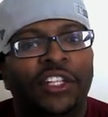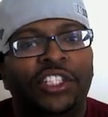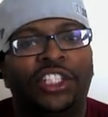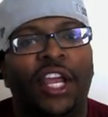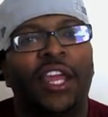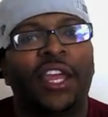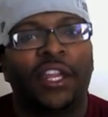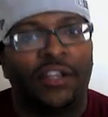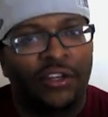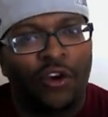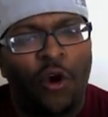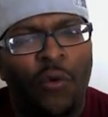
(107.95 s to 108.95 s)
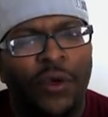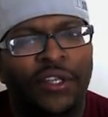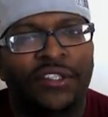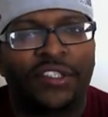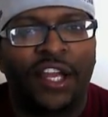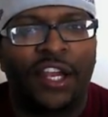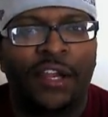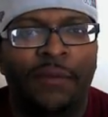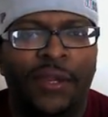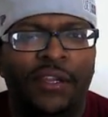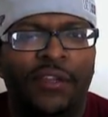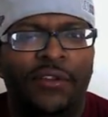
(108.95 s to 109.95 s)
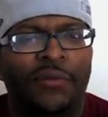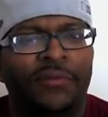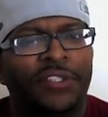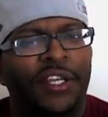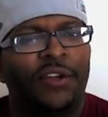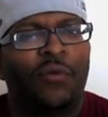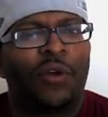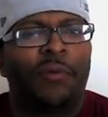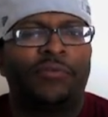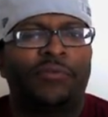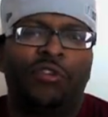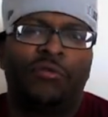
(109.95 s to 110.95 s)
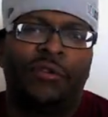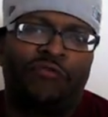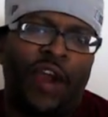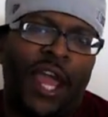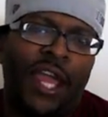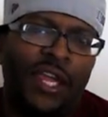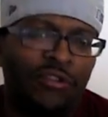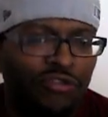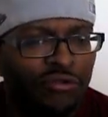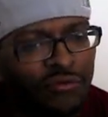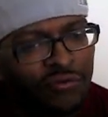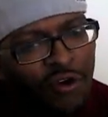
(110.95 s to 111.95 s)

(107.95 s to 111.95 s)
check and always telling me you know what I'm saying what I'm doing right and doing